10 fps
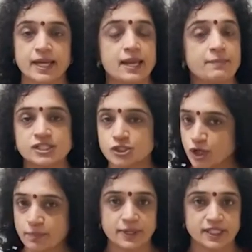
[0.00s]
He may
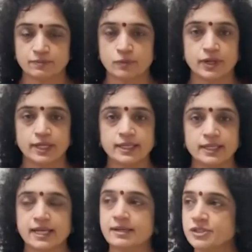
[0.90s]
stop
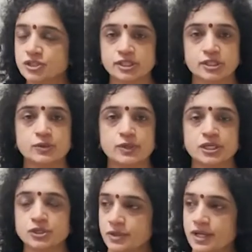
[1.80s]
responding, and he may just look
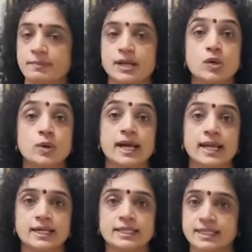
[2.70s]
at you. He may look
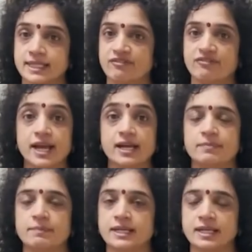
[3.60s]
alert and
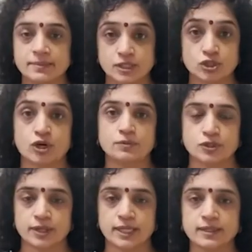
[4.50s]
awake, but he may stop
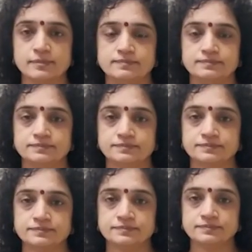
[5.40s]
talking.
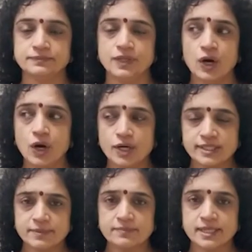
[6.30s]

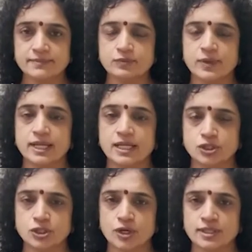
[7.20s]
Or sometimes when he
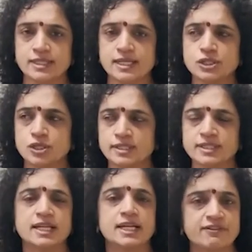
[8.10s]
talks
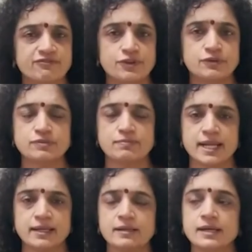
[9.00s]
in a confused
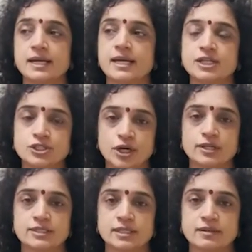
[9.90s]
manner. He
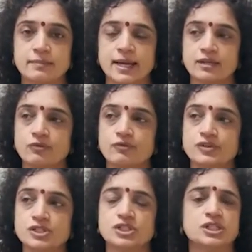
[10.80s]
talks in a manner
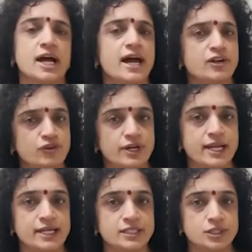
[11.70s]
which is
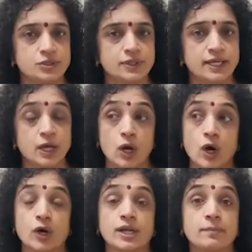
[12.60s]
unrelated to it,
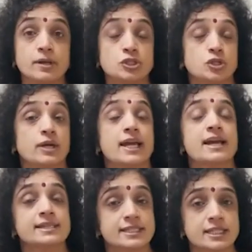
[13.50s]
or he may
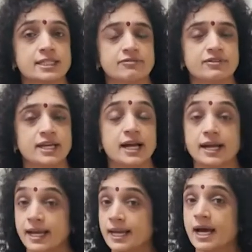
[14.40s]
talk excessively,
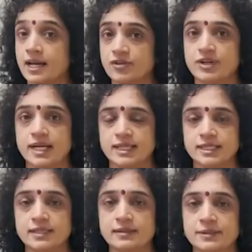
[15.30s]
again
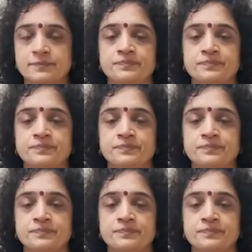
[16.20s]
unrelated.